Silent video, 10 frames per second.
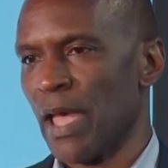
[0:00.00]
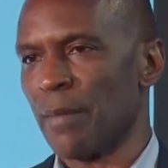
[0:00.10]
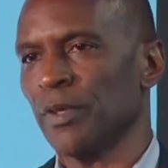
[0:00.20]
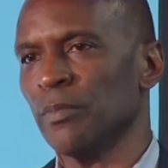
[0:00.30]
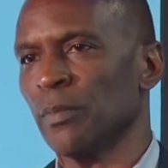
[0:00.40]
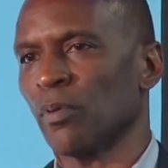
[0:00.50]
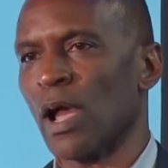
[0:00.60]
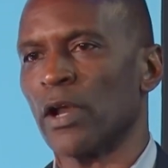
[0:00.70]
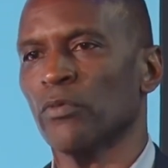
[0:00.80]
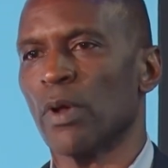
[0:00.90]
I'm happy to be
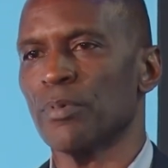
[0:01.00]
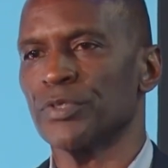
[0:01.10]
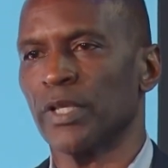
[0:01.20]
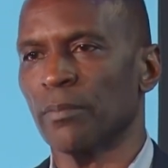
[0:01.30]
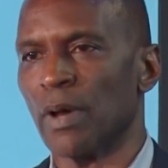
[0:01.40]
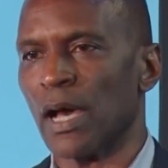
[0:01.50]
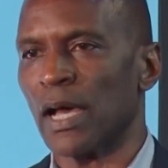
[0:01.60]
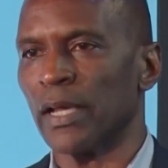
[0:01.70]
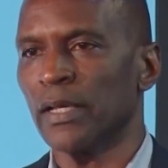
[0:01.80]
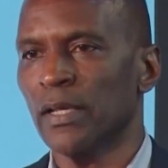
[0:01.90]
proud in representing my